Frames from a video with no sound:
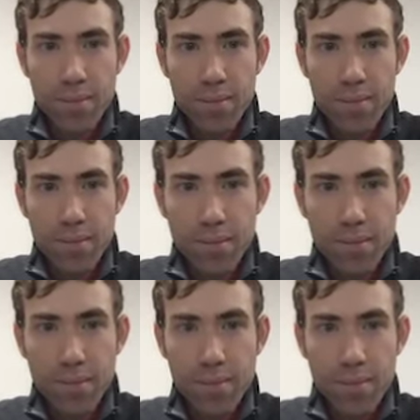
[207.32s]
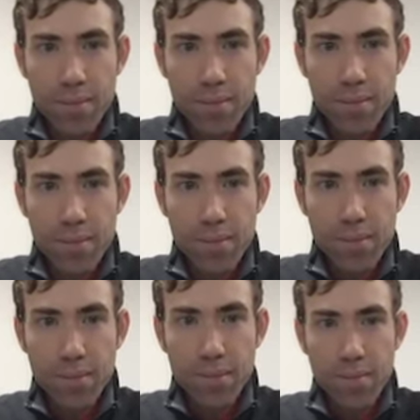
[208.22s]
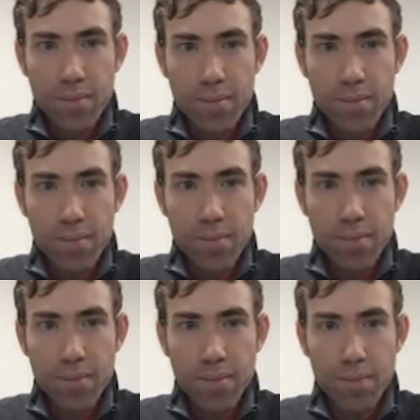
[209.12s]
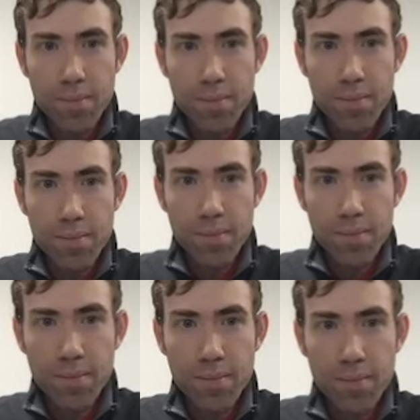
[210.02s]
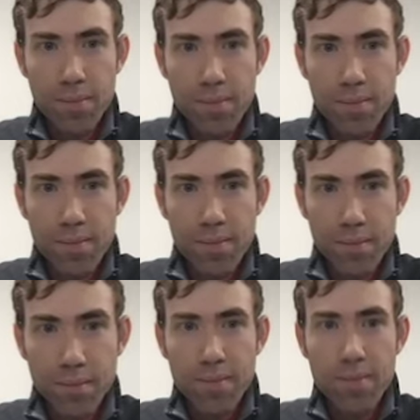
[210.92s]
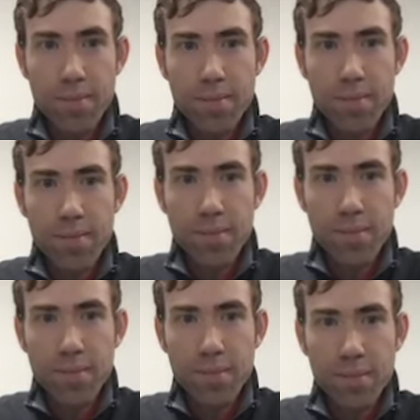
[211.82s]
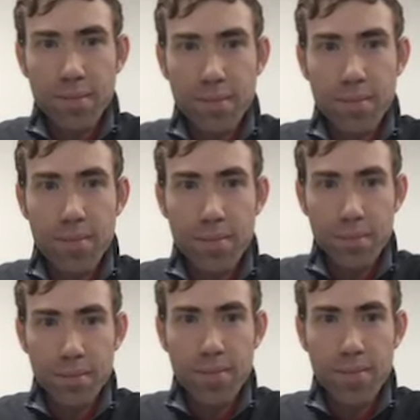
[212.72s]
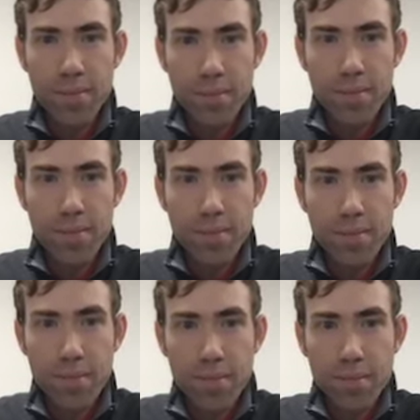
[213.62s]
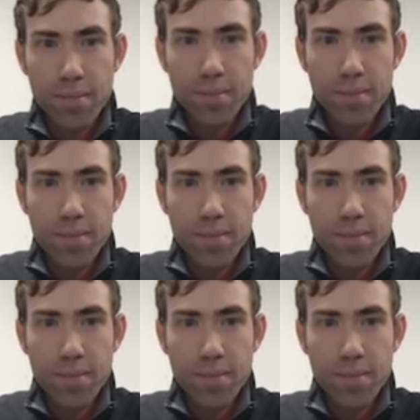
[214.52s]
The person shown says nothing.